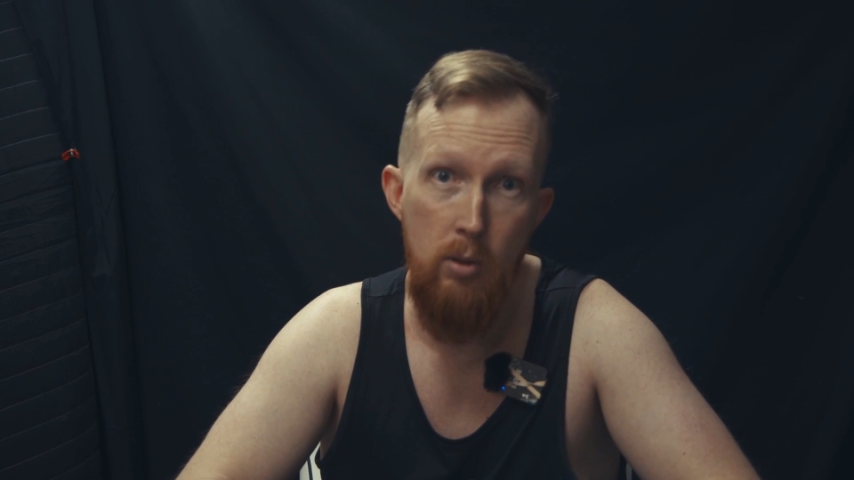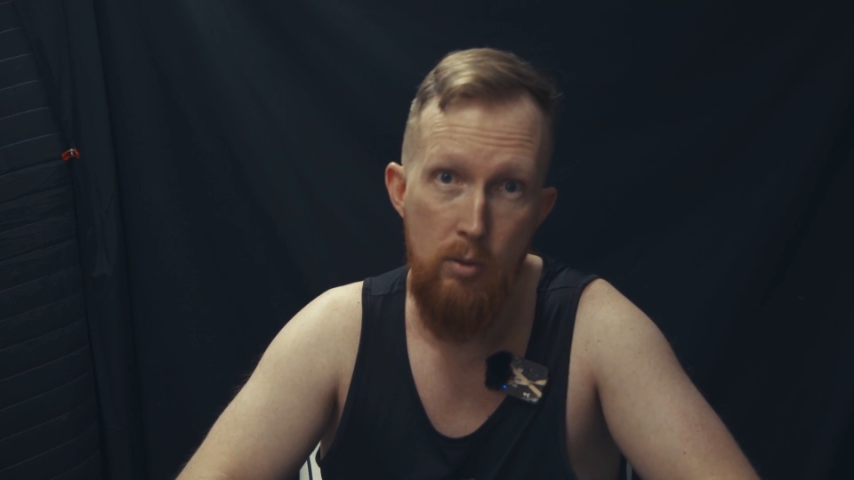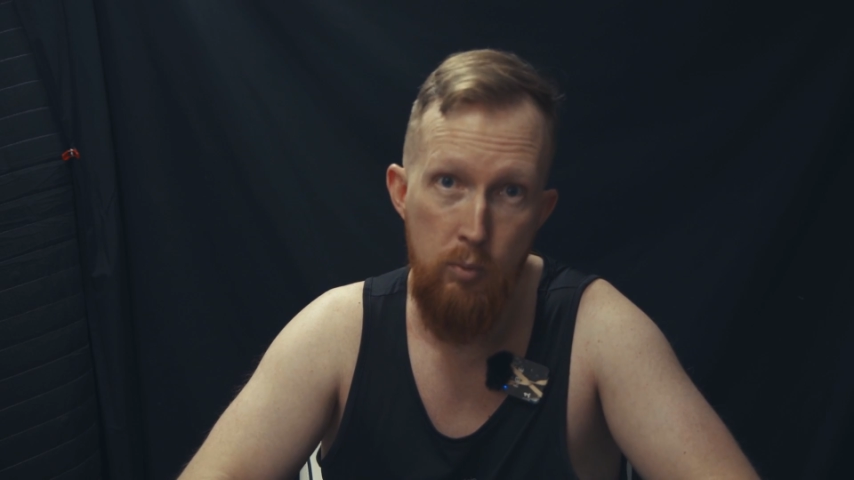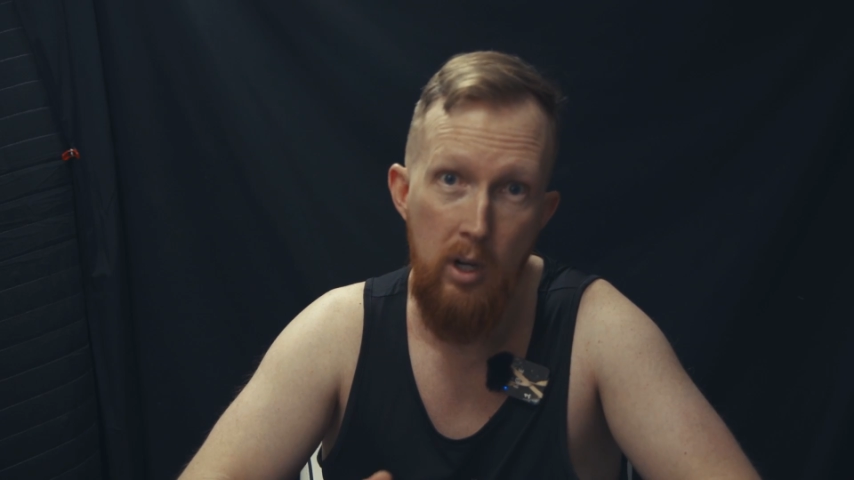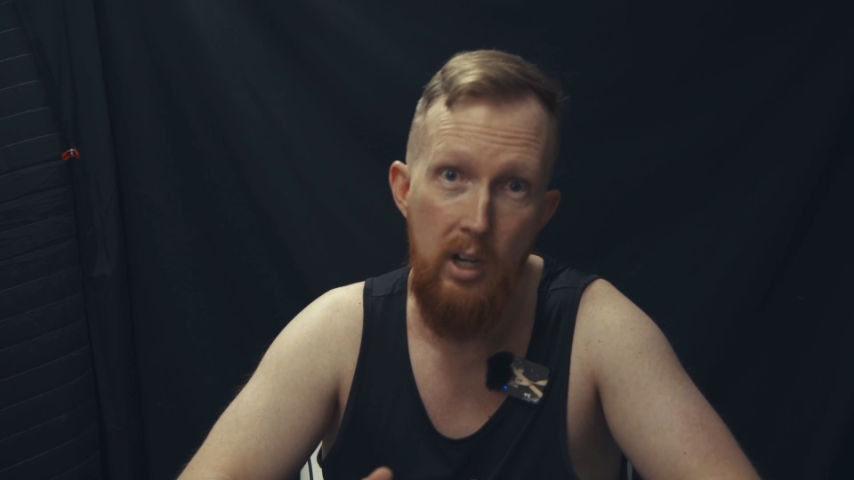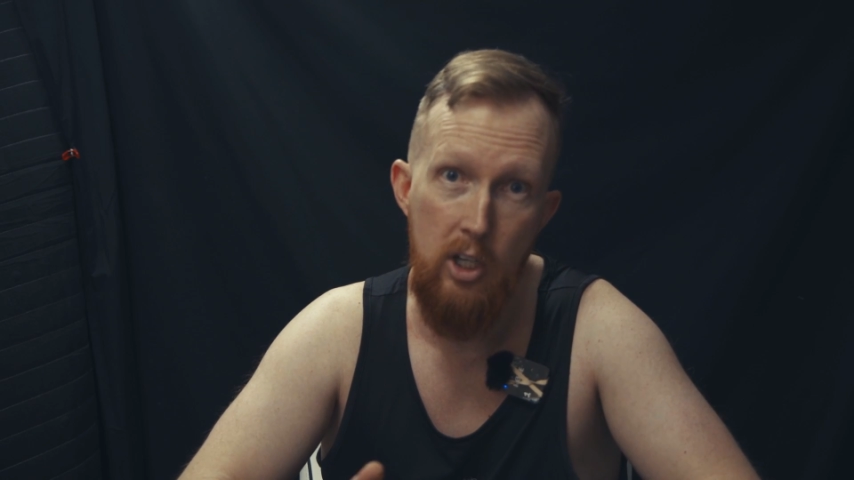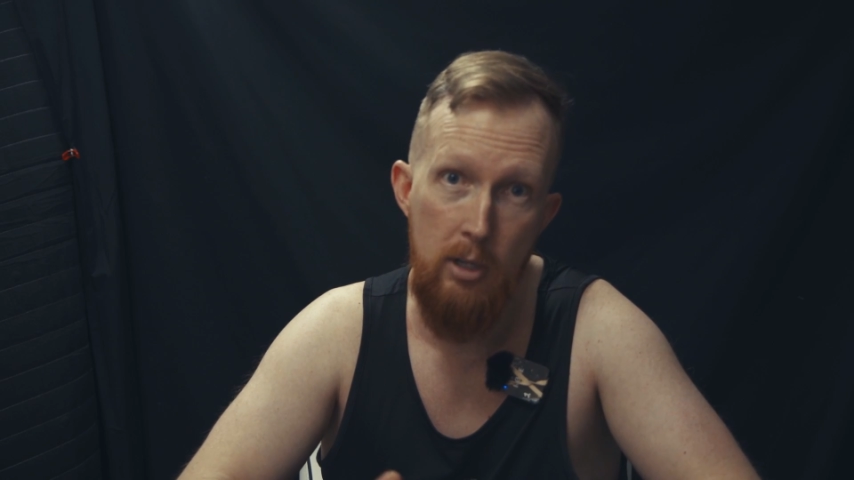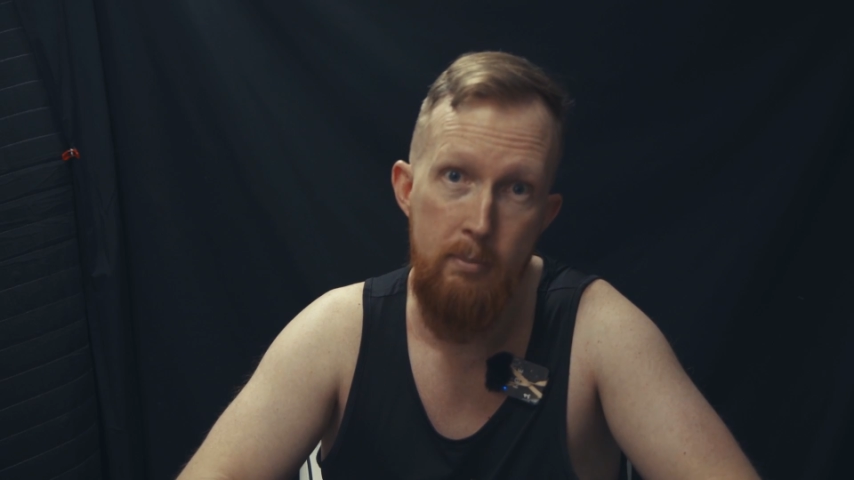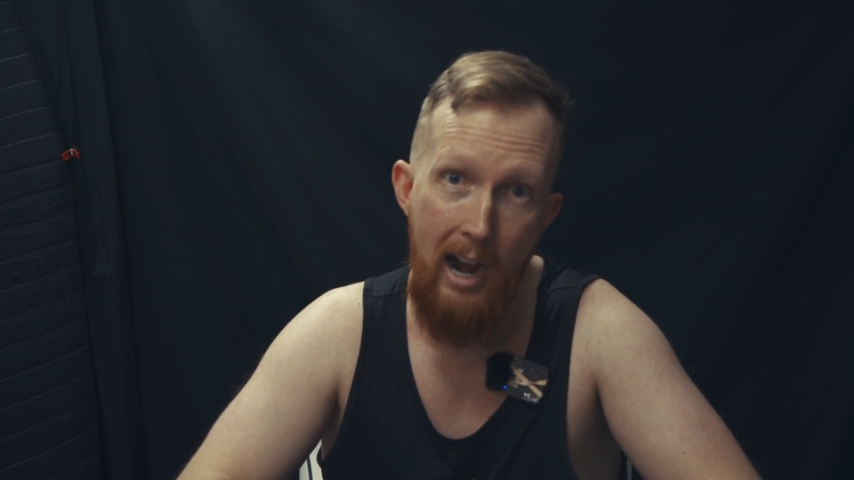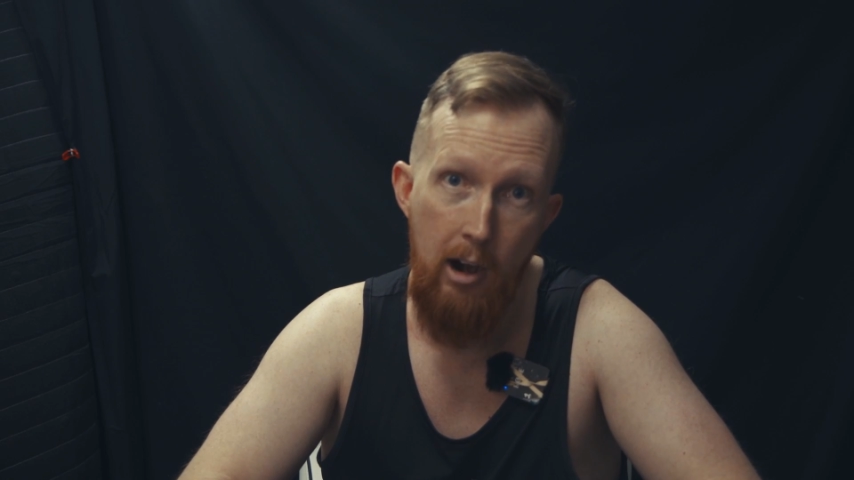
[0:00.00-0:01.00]
the really
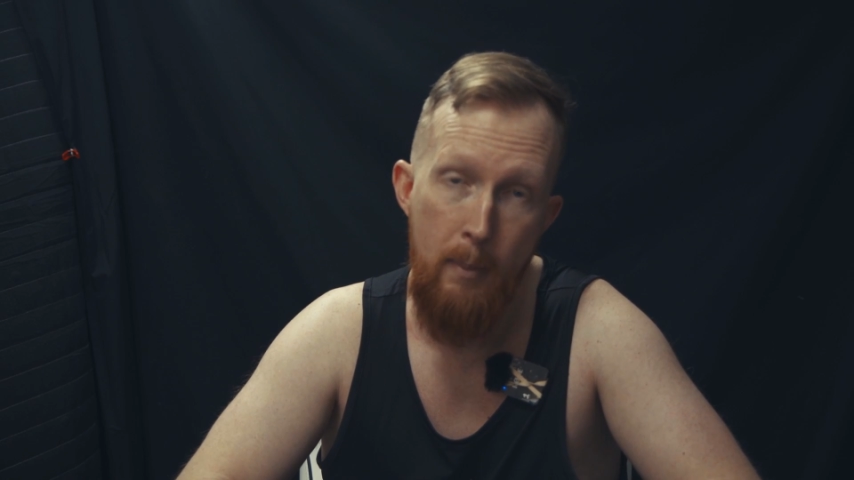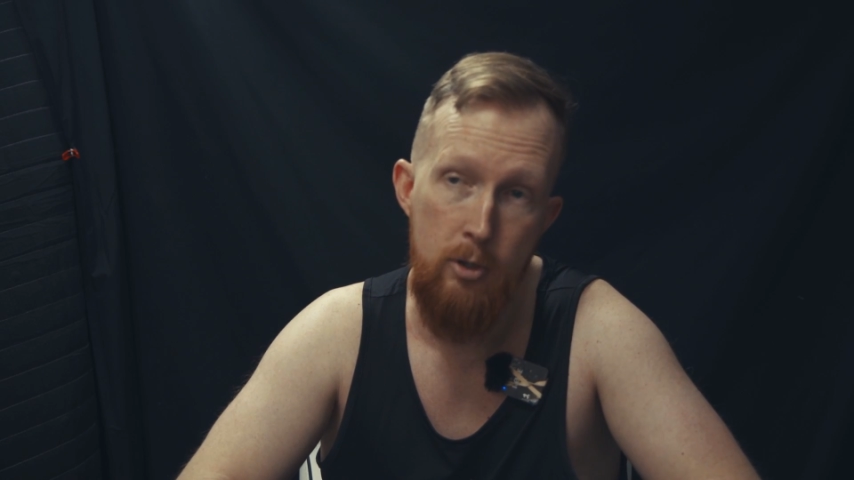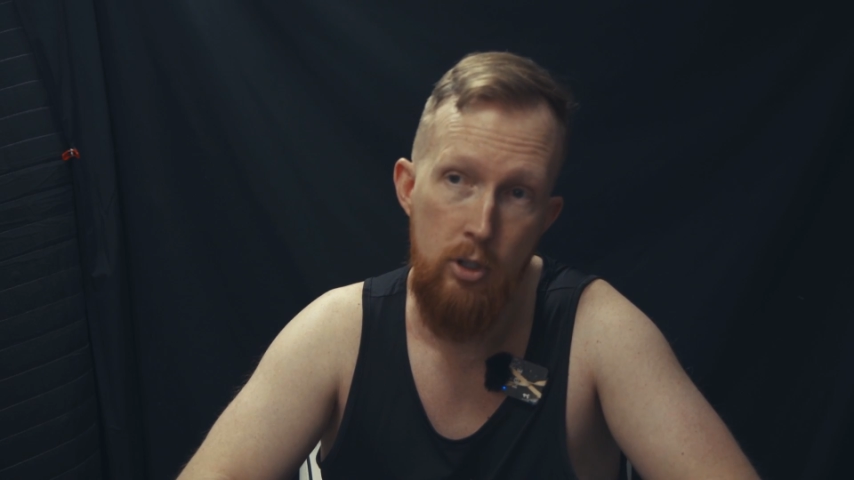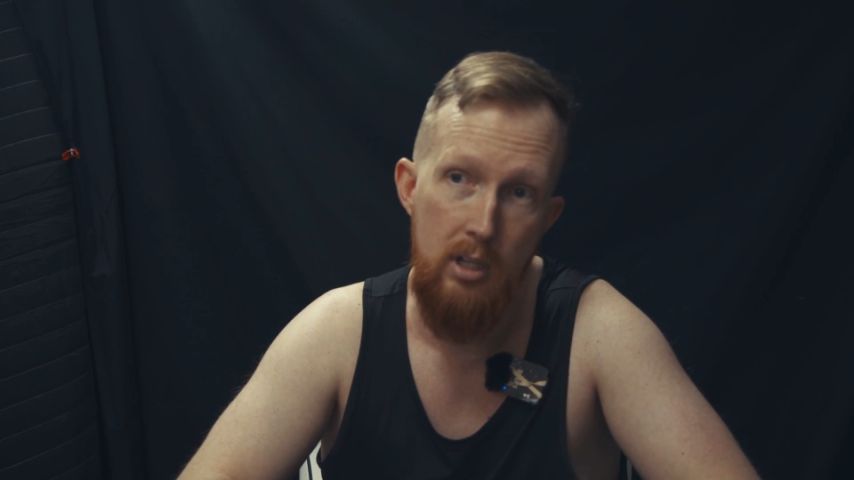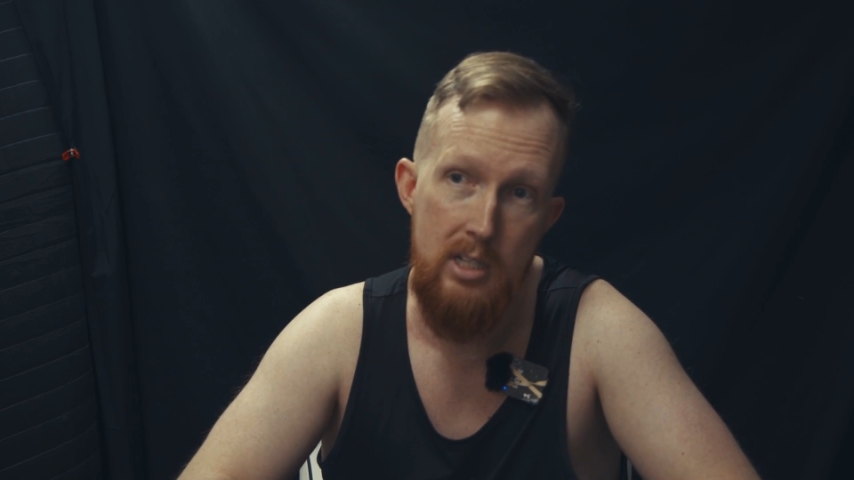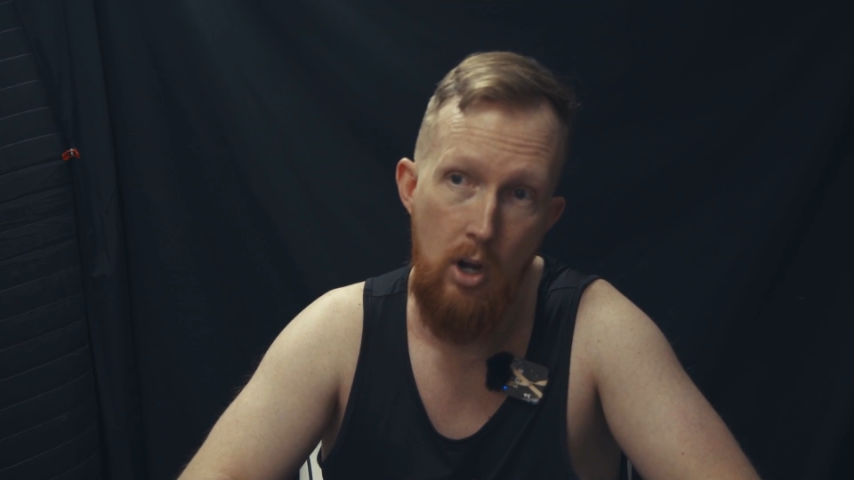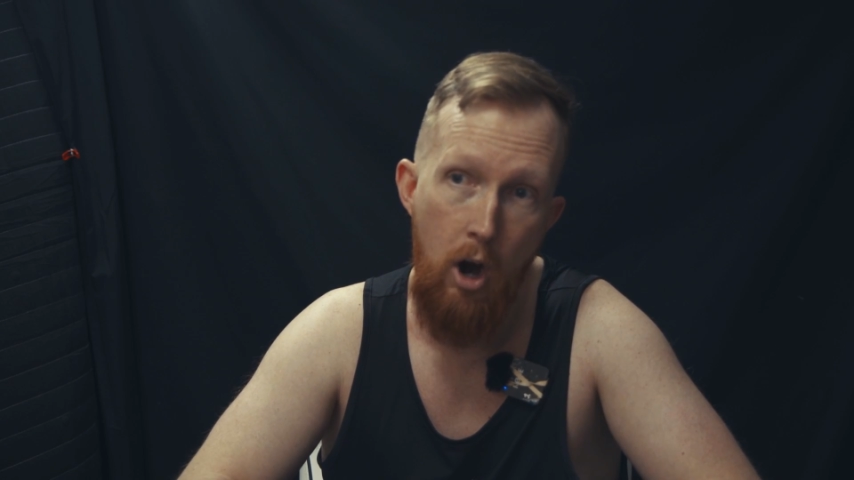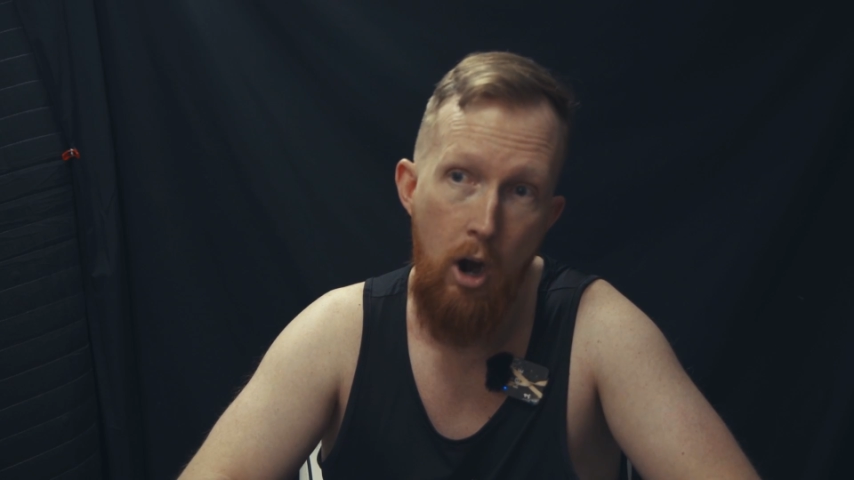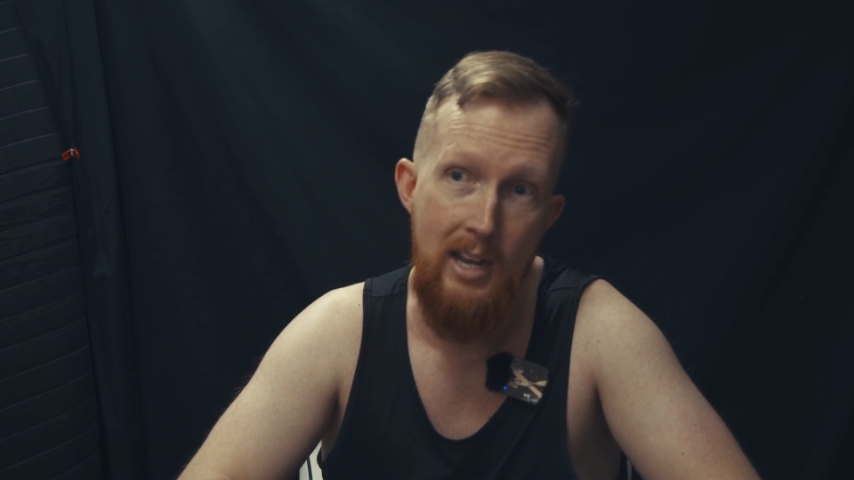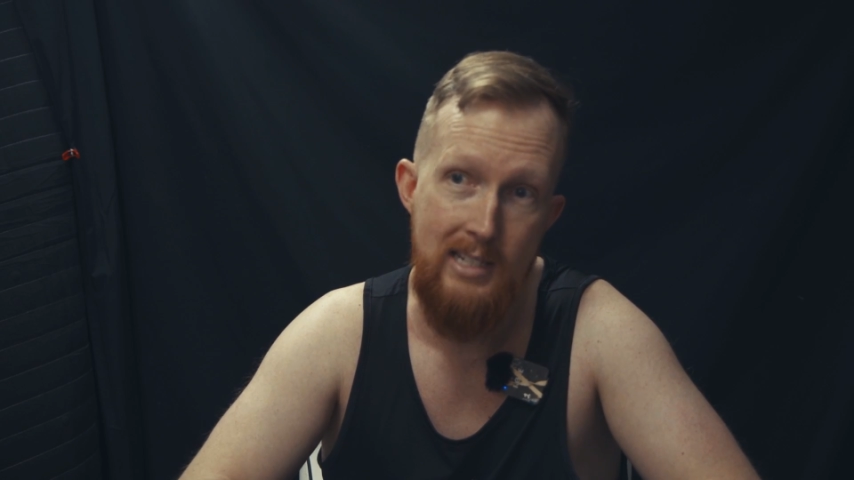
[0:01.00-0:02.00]
good buyer opportunities are,